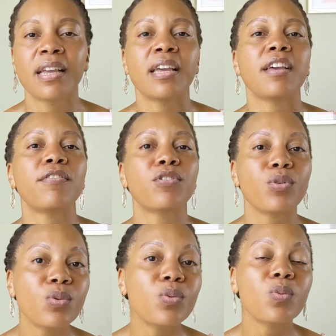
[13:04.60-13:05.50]
If
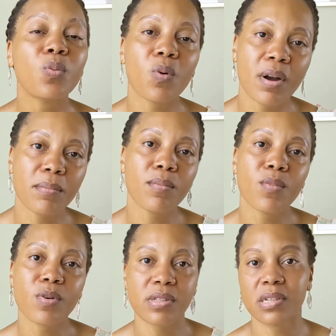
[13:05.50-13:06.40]
you want
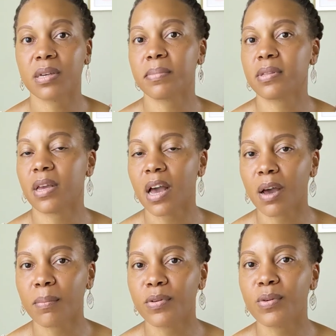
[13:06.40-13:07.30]
more tips to
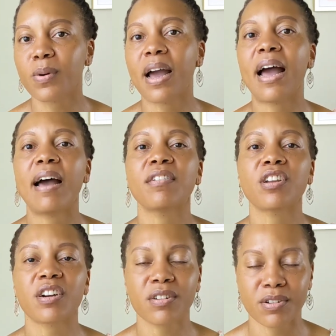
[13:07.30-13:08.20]
help you, I have an
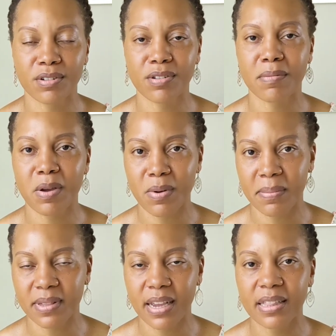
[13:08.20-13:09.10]
article on my
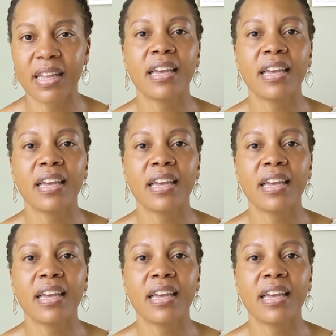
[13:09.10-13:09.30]
website.